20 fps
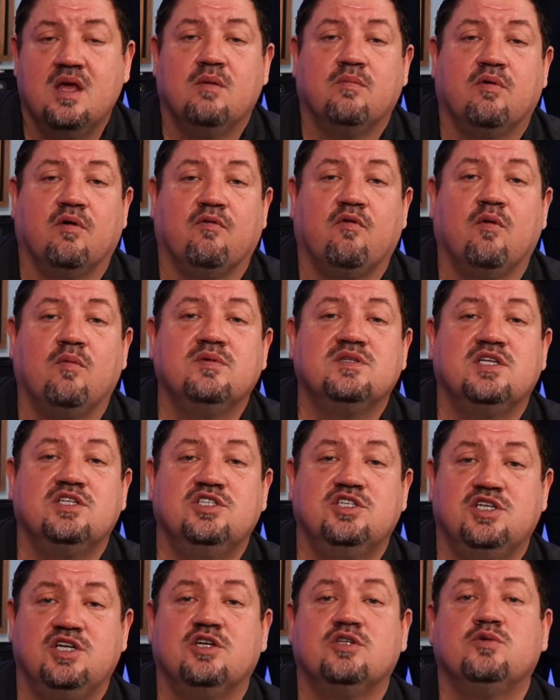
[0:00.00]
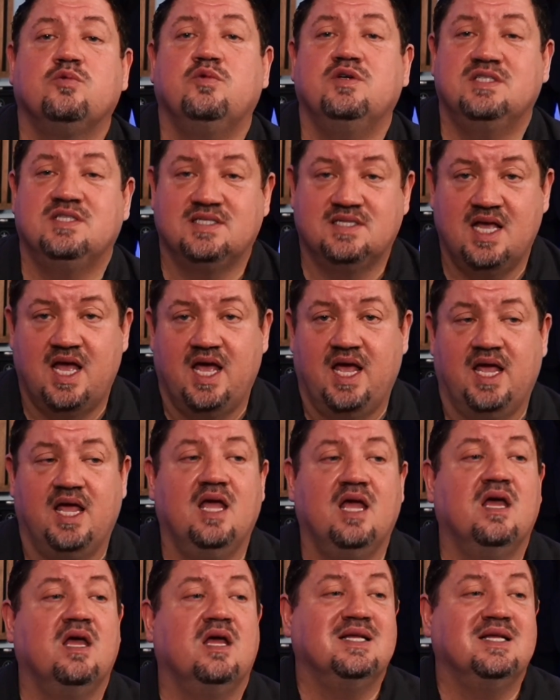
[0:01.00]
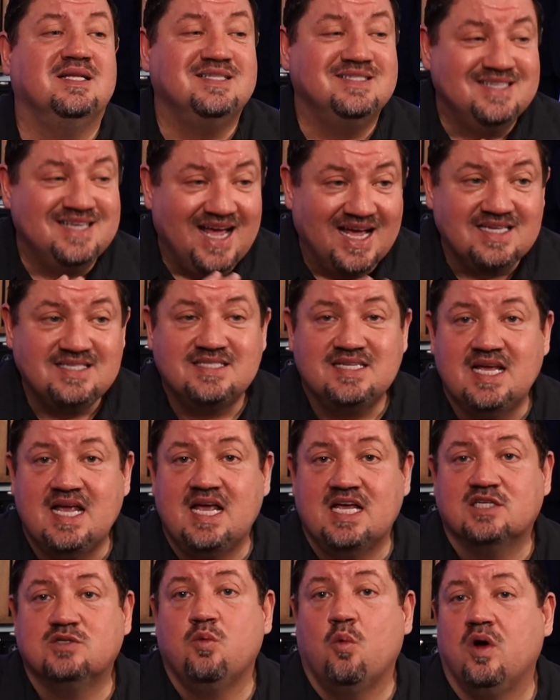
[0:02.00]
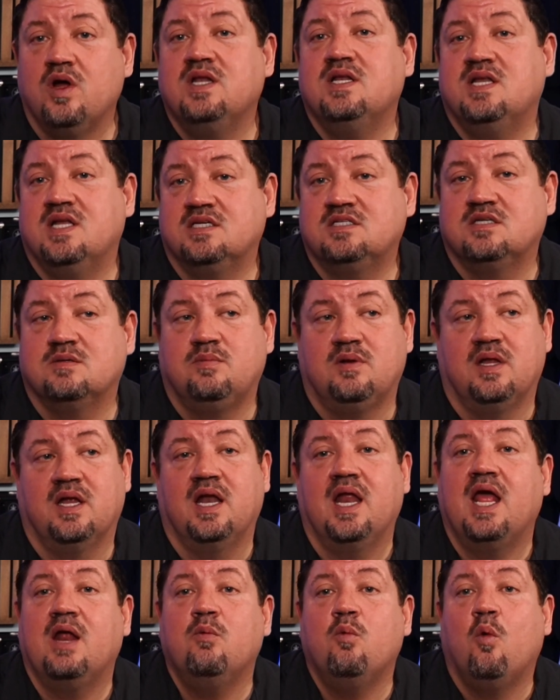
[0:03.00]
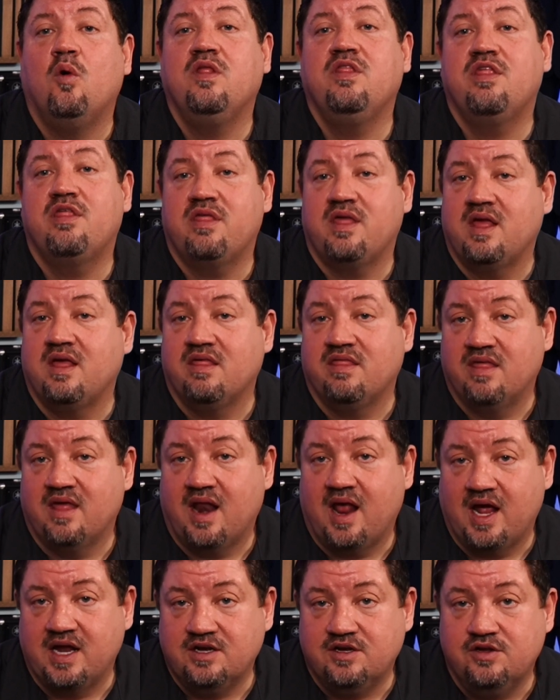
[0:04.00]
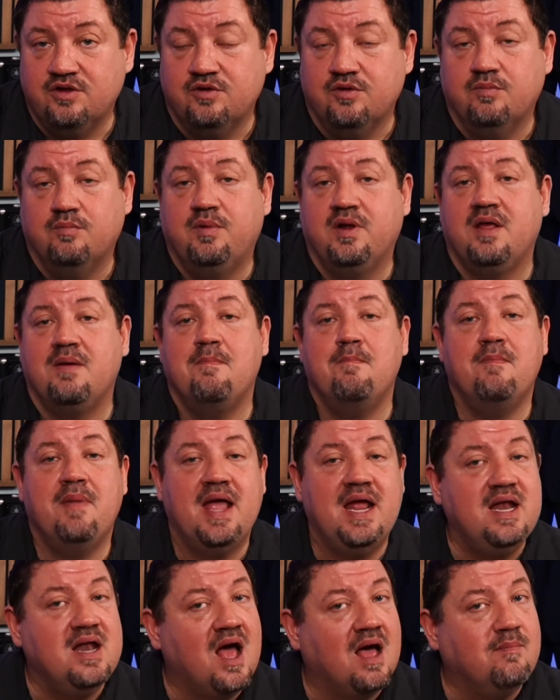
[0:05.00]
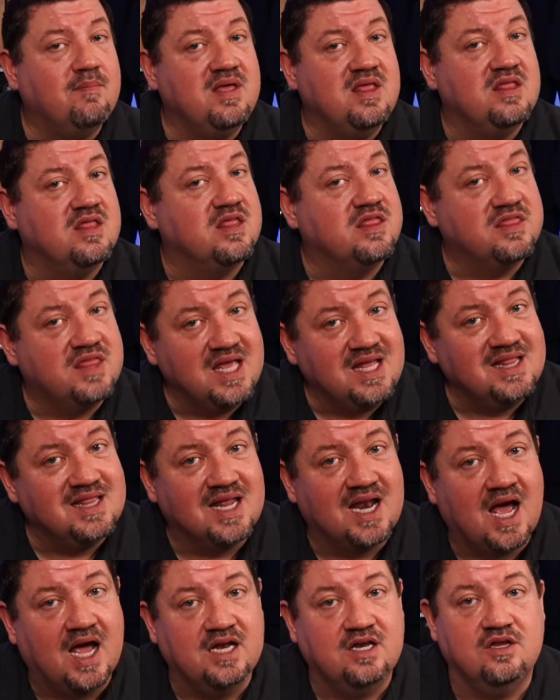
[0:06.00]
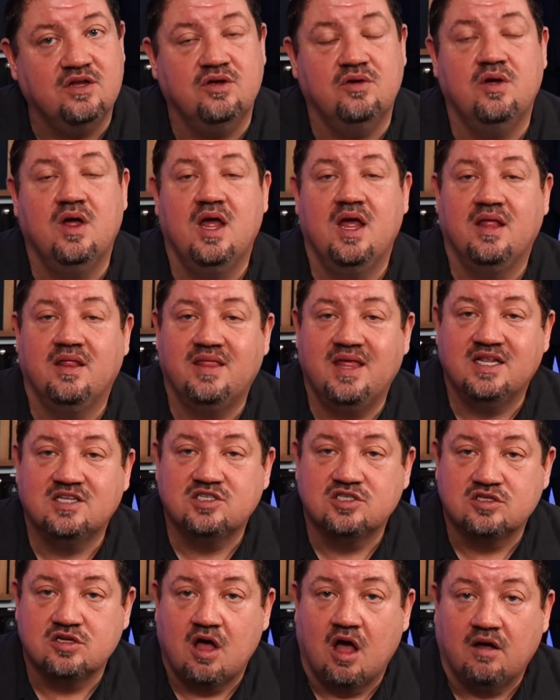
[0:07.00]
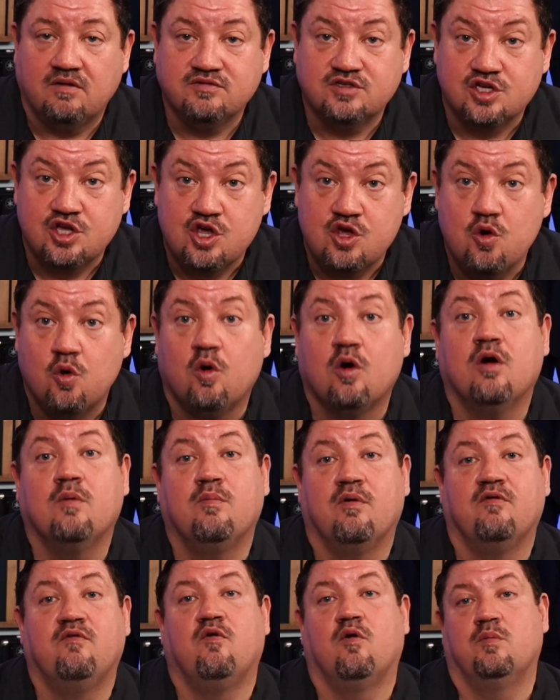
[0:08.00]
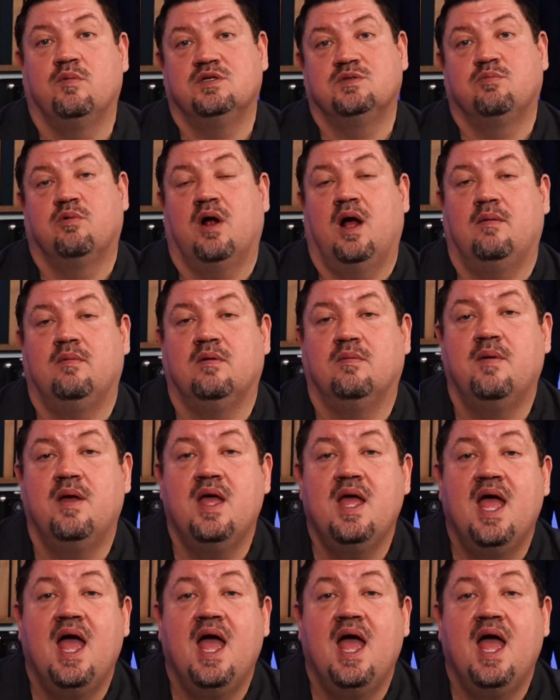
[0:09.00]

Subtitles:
Performance engineers would say, testing is one discipline and one thing that I do, but it may not be the thing that I do that solves your performance problem.